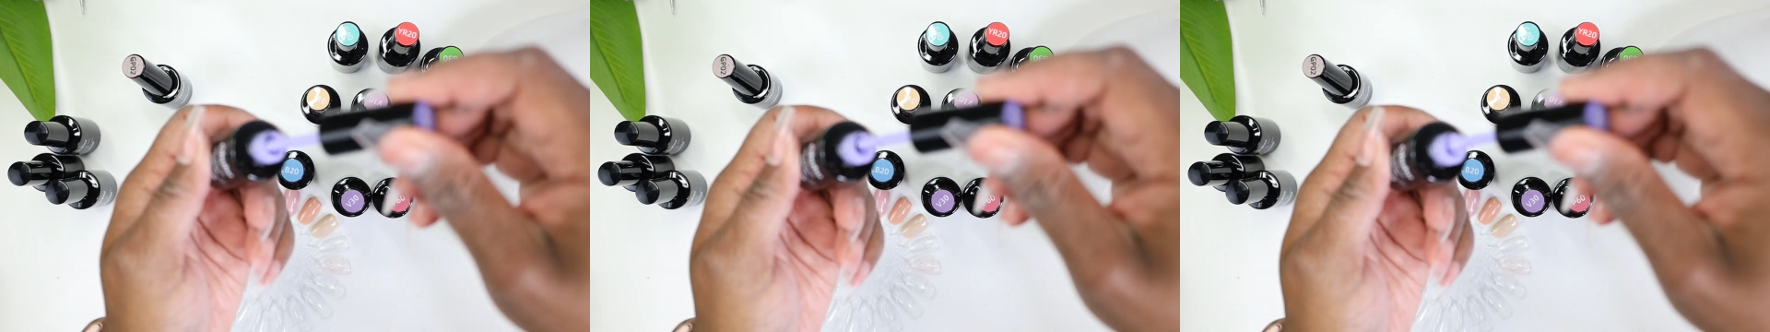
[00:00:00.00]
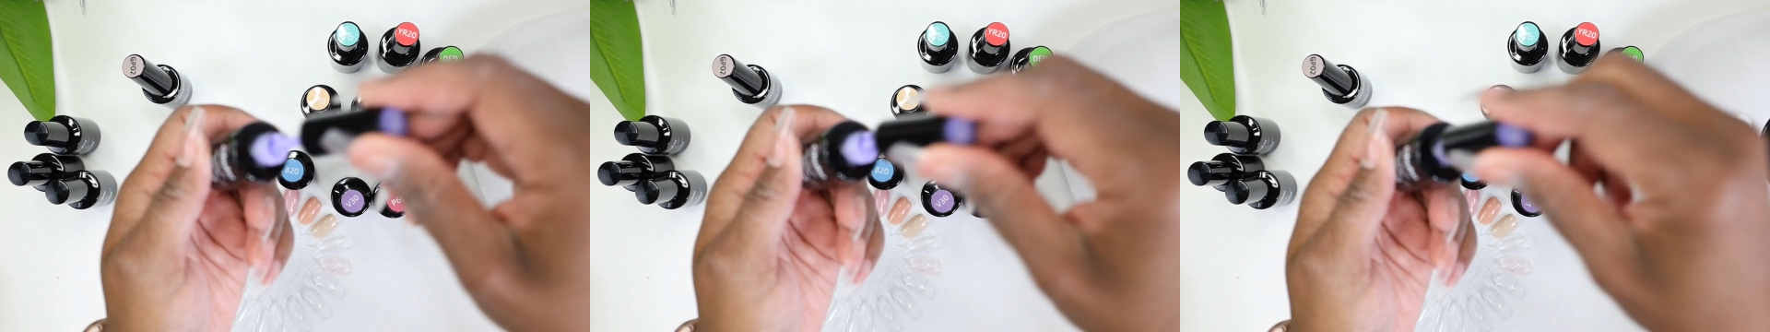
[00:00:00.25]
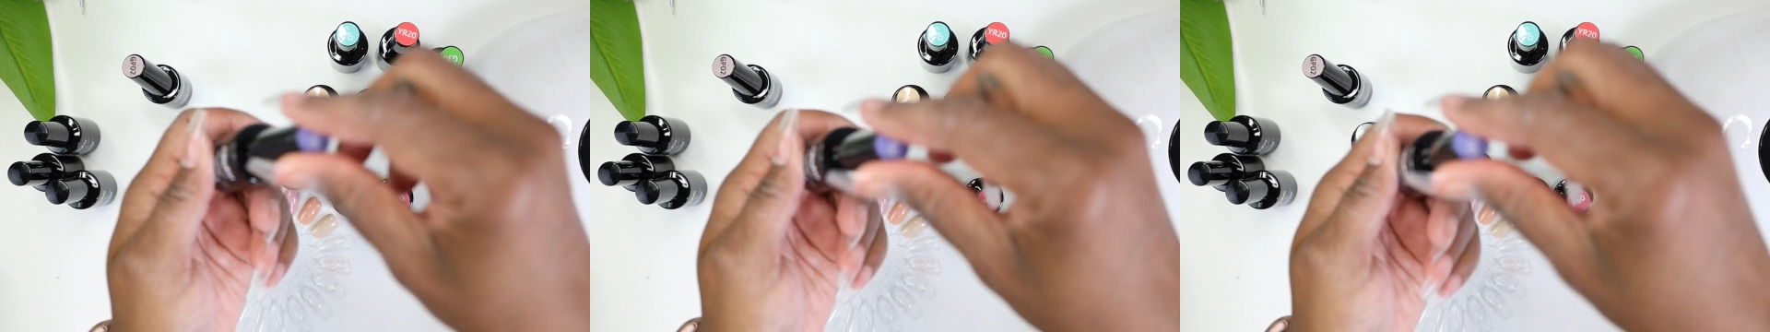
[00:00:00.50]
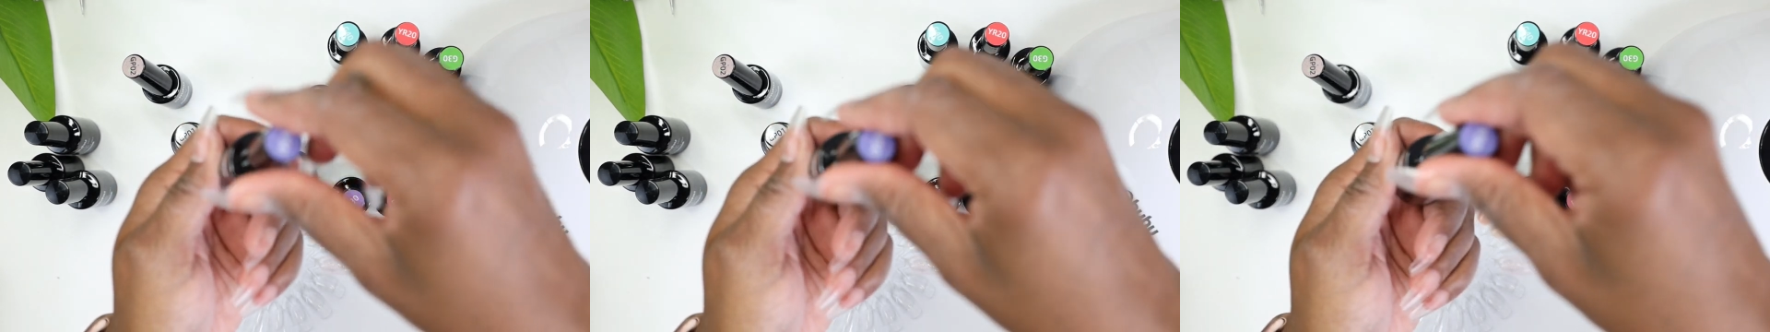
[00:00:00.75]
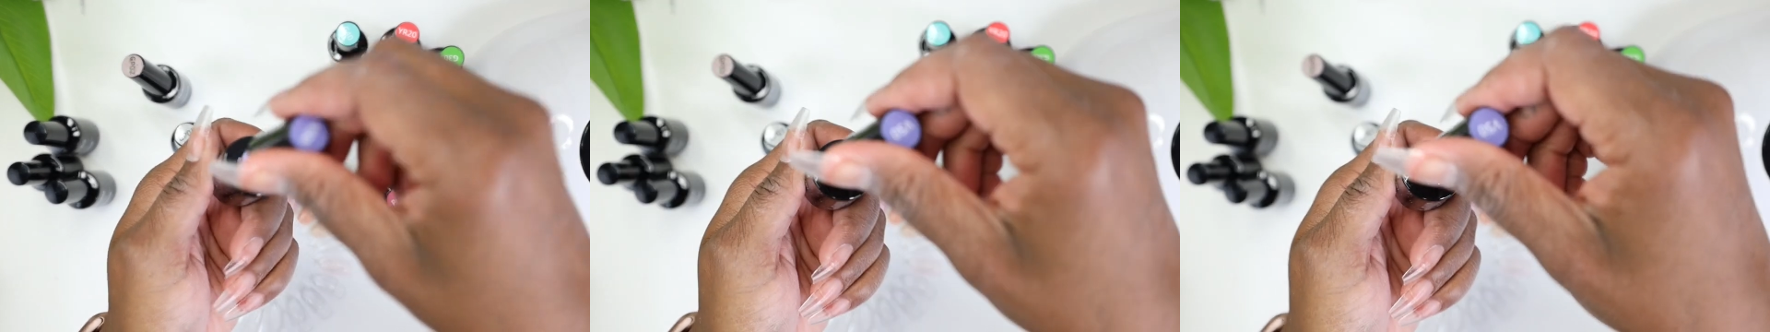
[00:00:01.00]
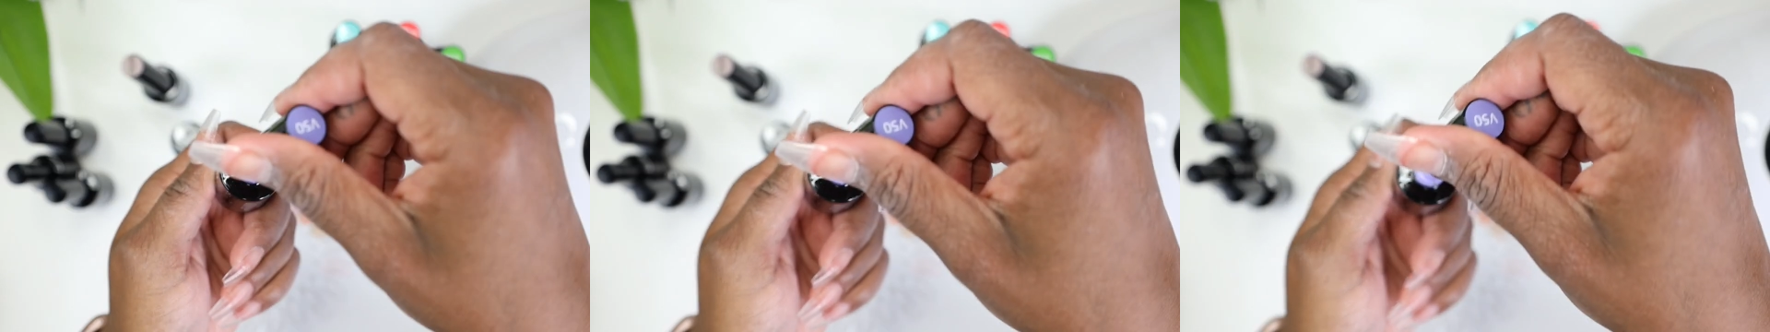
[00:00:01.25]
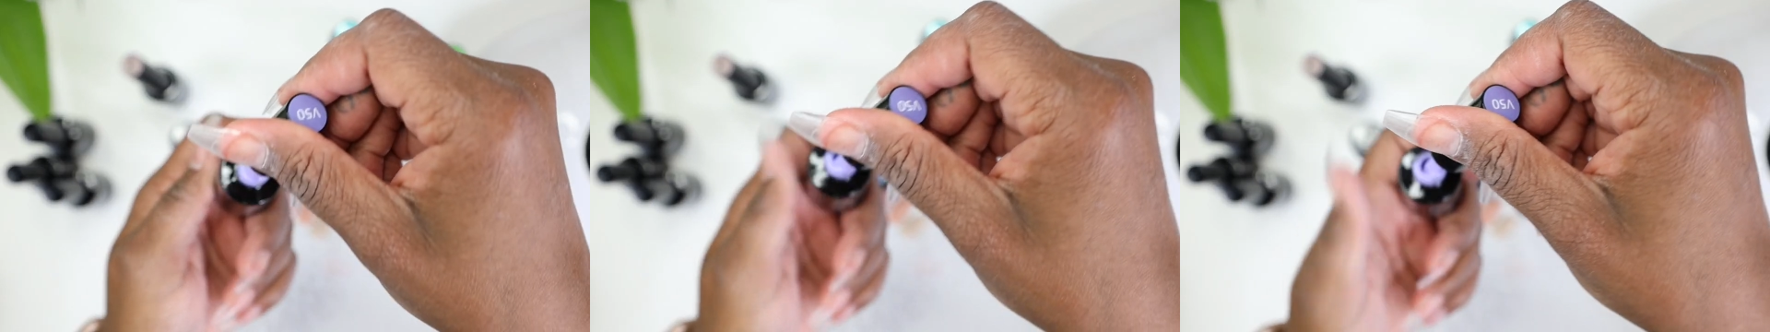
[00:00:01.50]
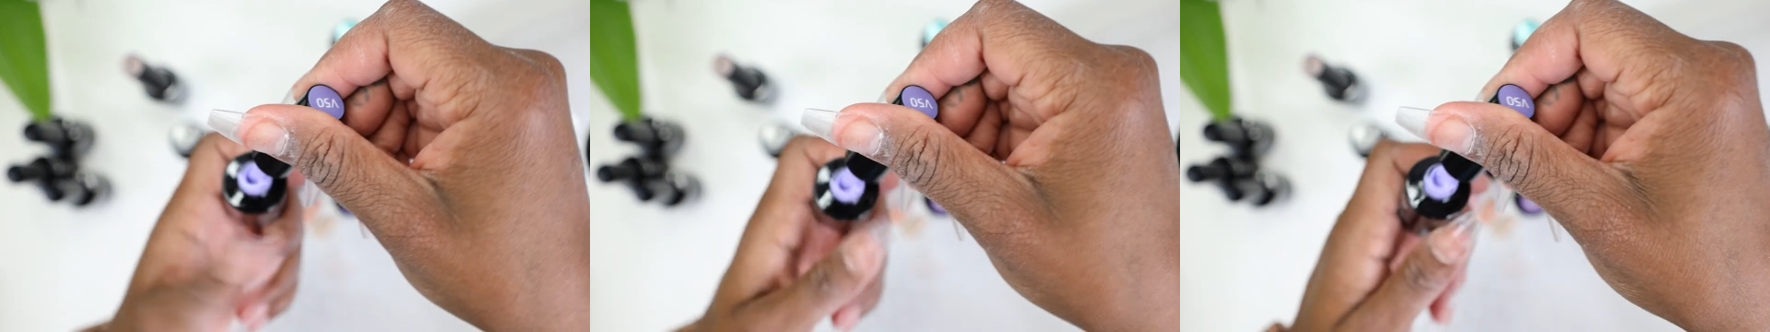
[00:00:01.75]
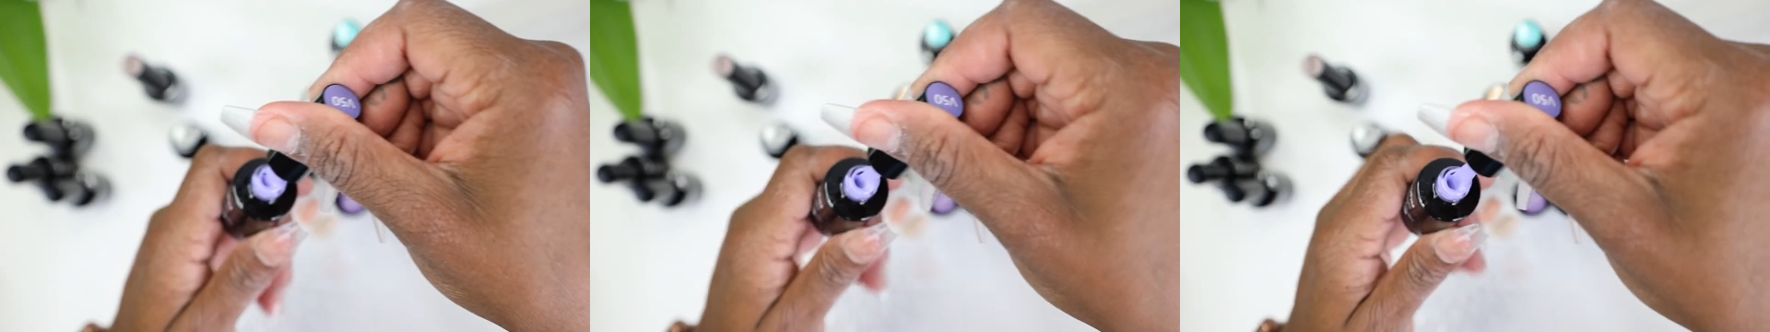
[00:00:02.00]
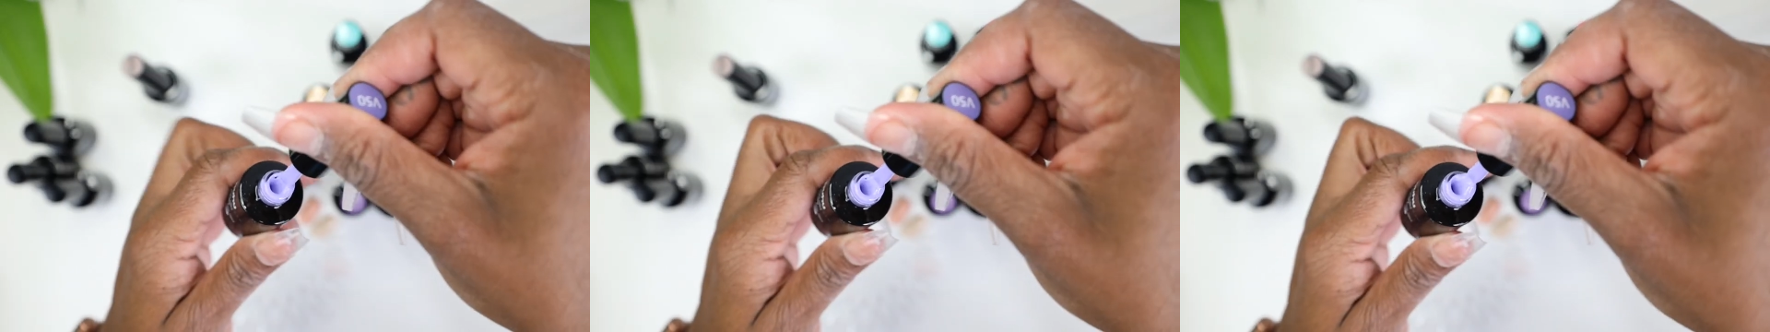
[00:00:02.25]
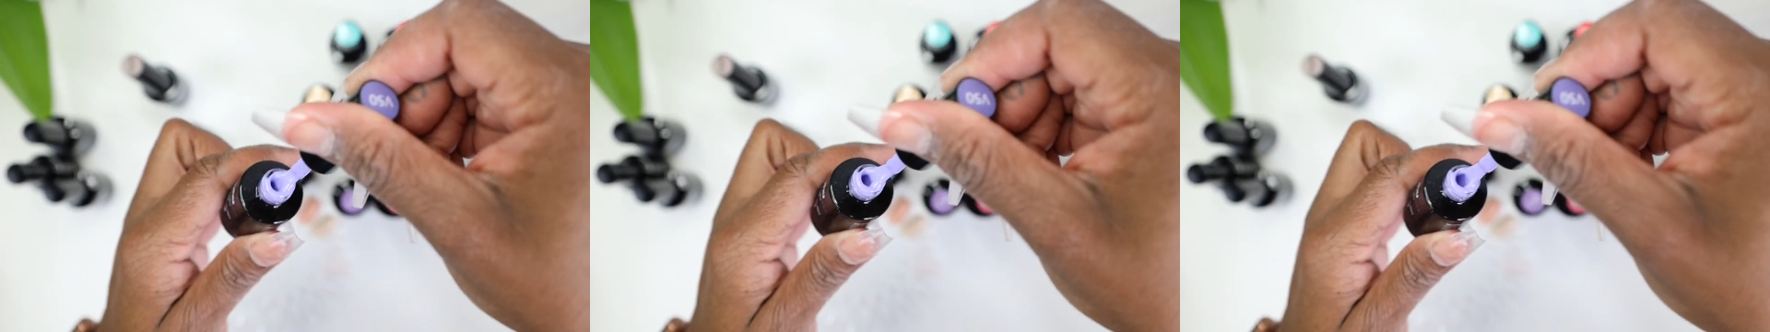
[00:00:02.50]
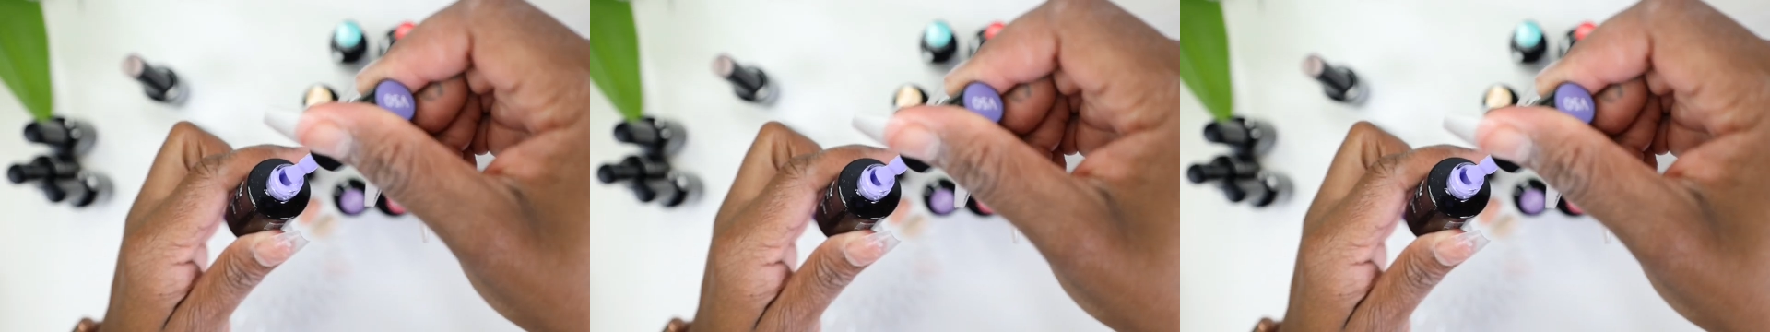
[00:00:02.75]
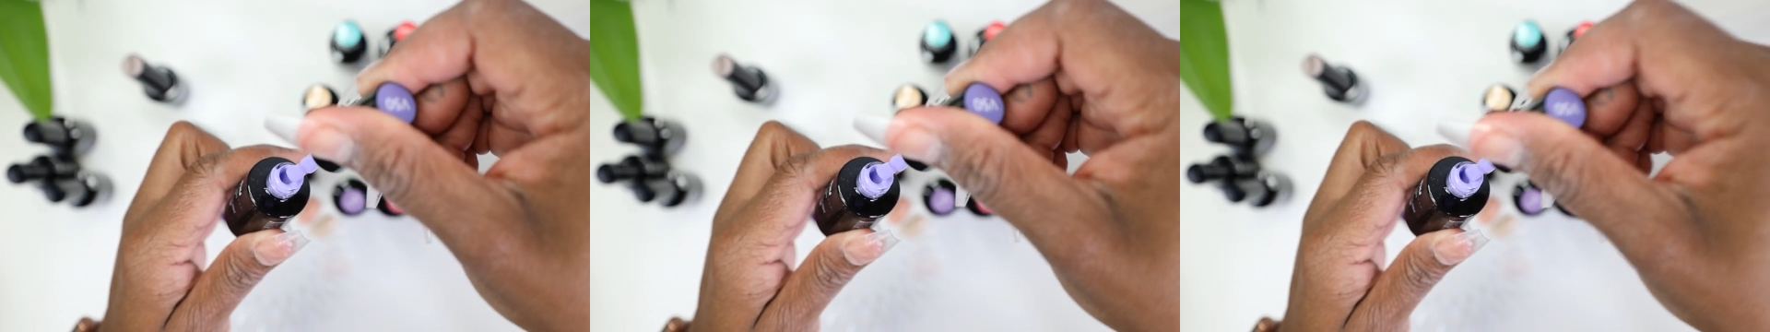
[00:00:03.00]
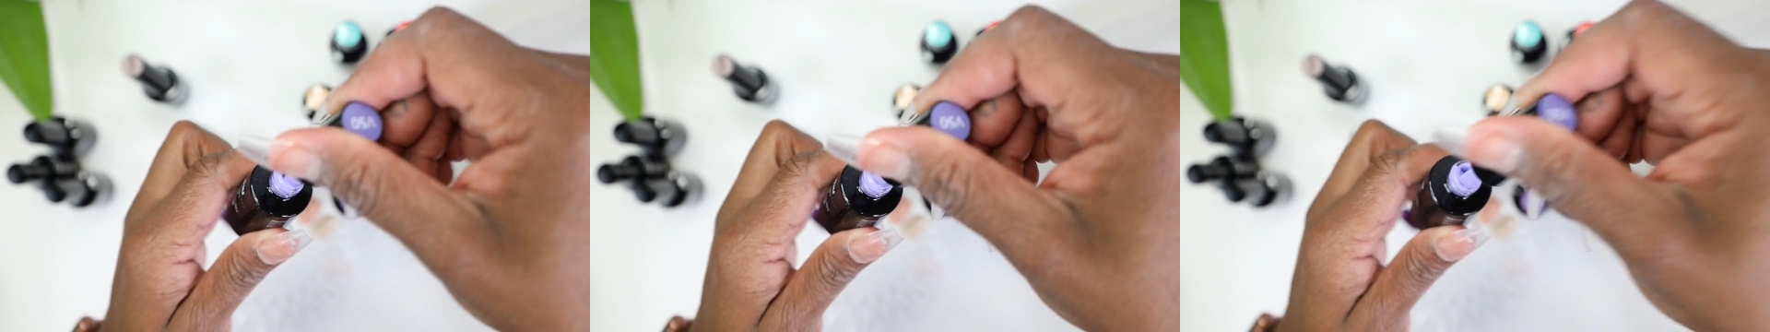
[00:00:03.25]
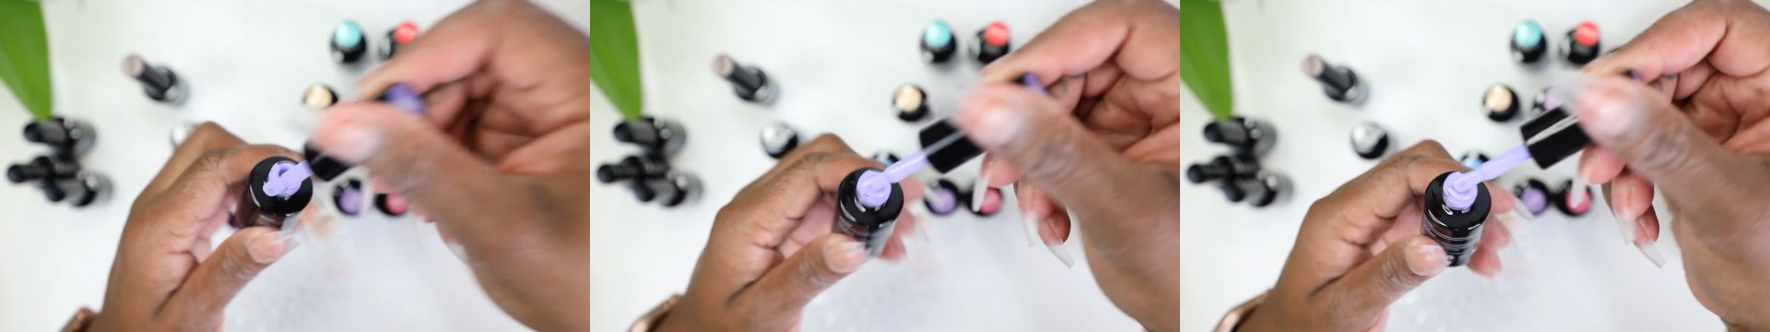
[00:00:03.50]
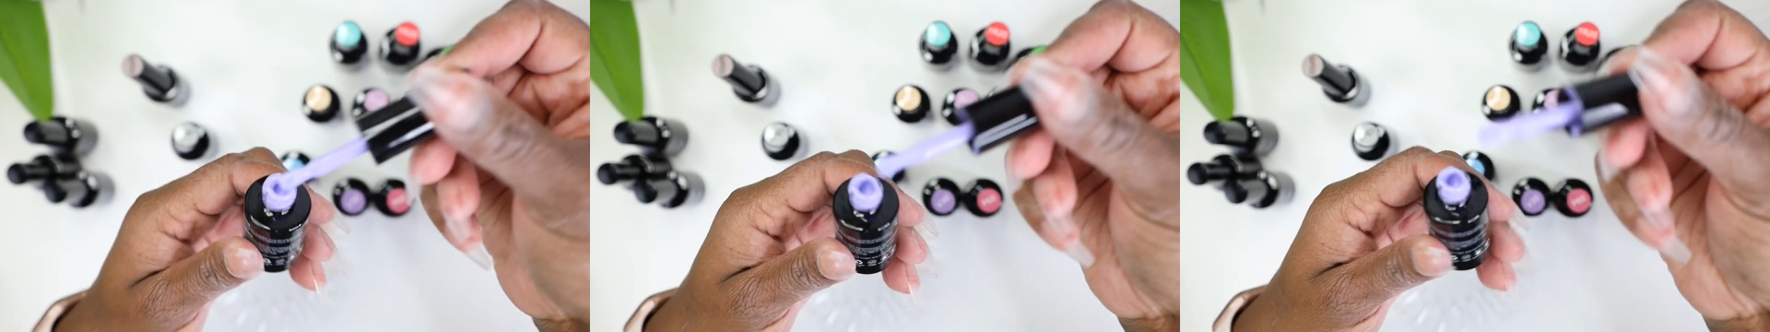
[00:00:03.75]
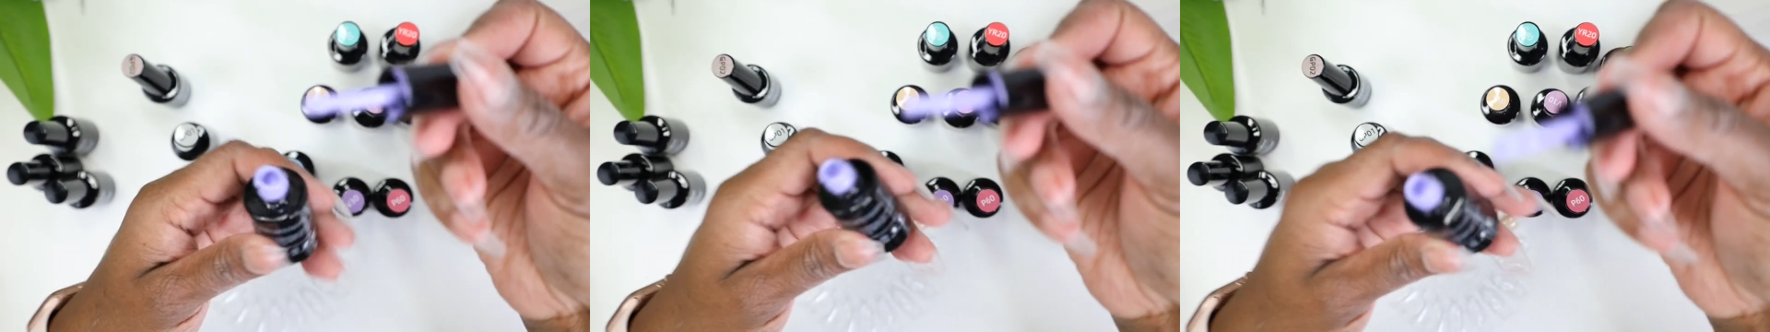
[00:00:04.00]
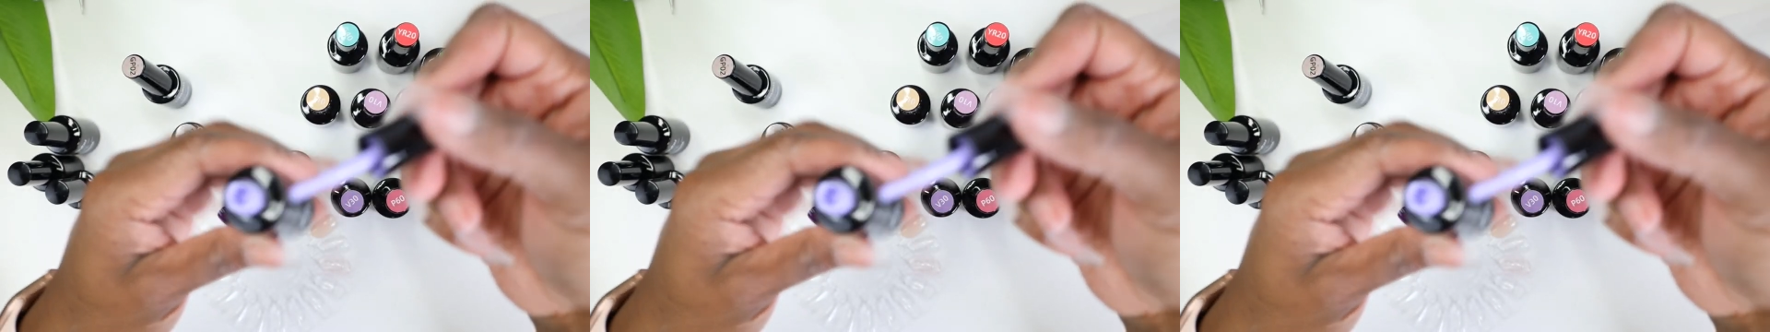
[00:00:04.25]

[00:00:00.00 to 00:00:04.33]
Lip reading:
(no speaker visible)